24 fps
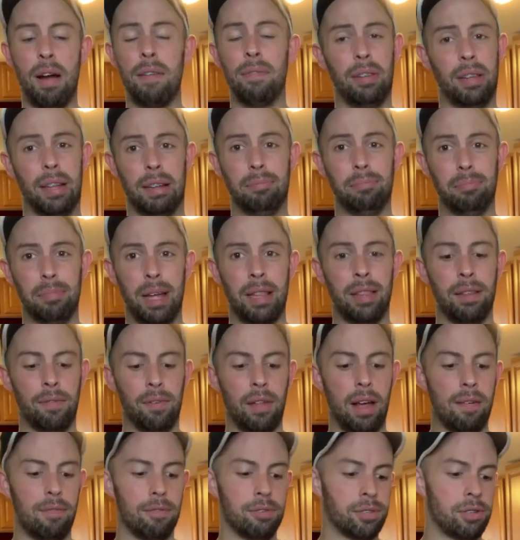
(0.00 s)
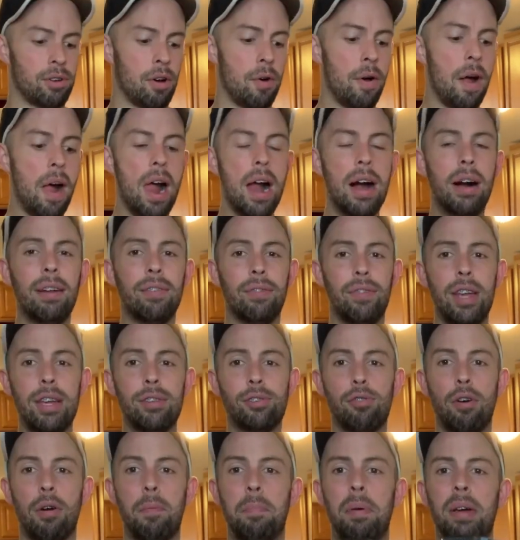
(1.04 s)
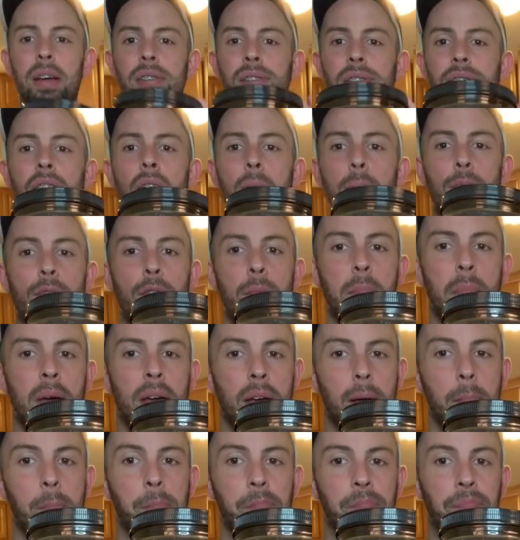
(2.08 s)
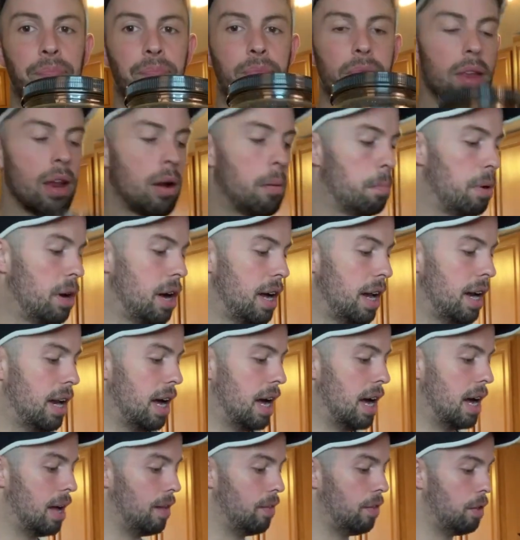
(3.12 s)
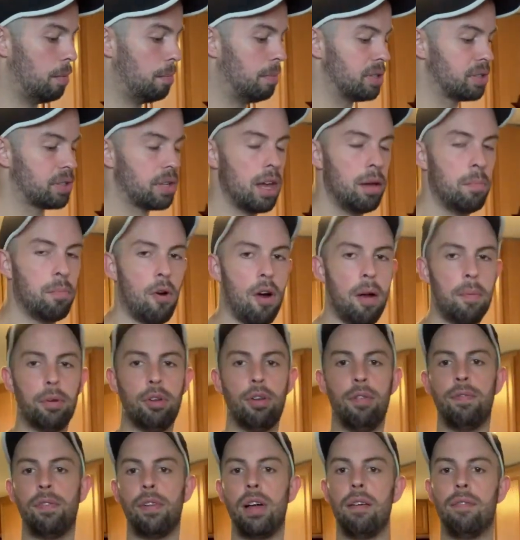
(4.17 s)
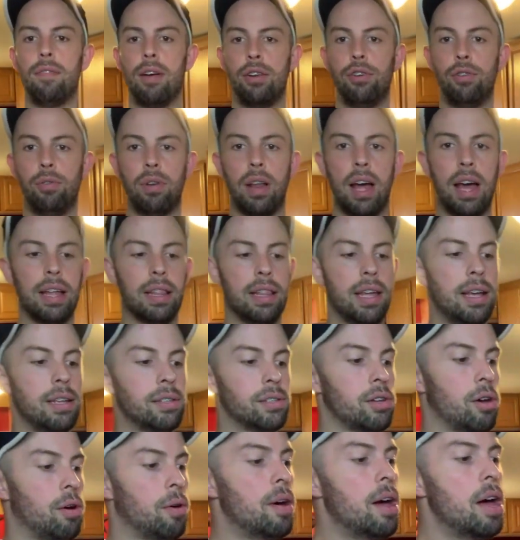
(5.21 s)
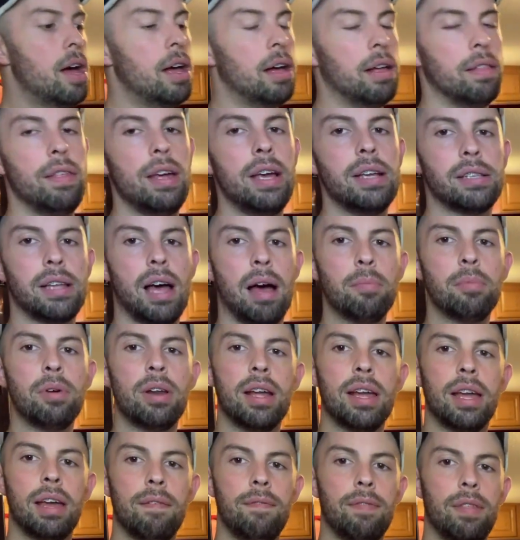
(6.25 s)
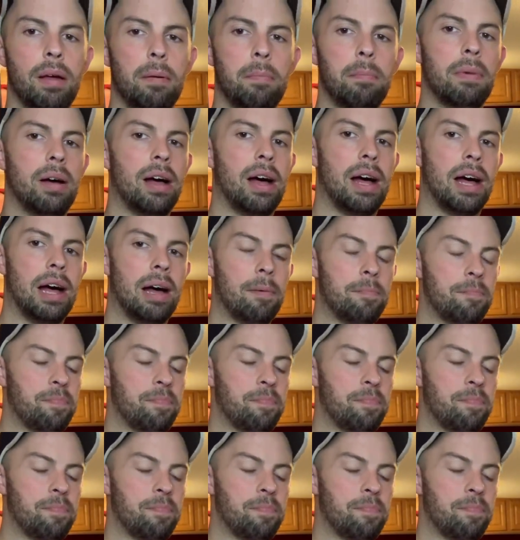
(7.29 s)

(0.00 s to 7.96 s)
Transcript: prevalent in the flavor. So these are a big skip from me. But the mesquite barbecue flavor, I do like these. So these, I'm gonna give them